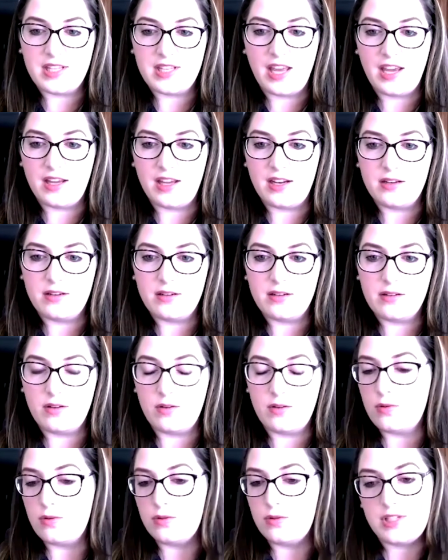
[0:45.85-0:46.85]
and the
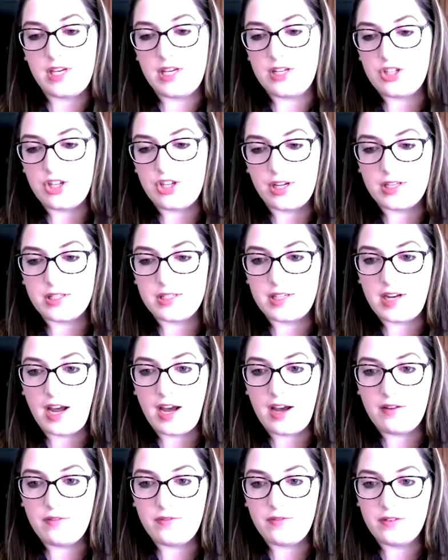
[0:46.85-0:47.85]
whole teaching staff.
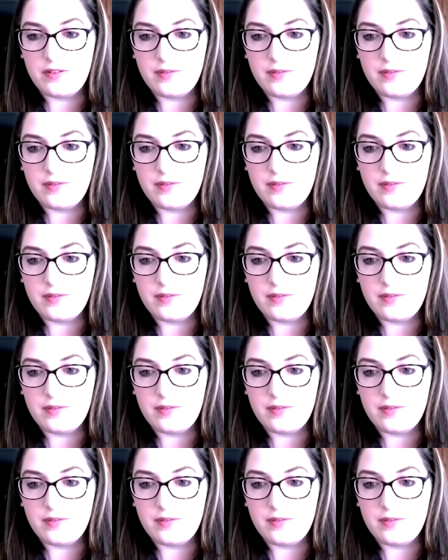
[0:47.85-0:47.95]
